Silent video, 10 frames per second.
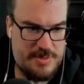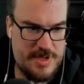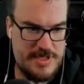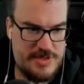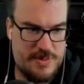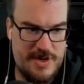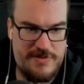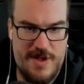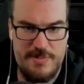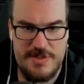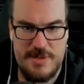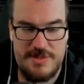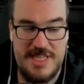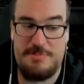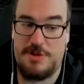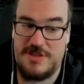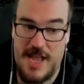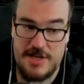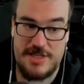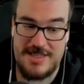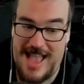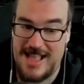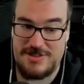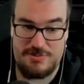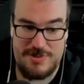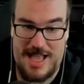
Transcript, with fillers: plus 25% see protection that's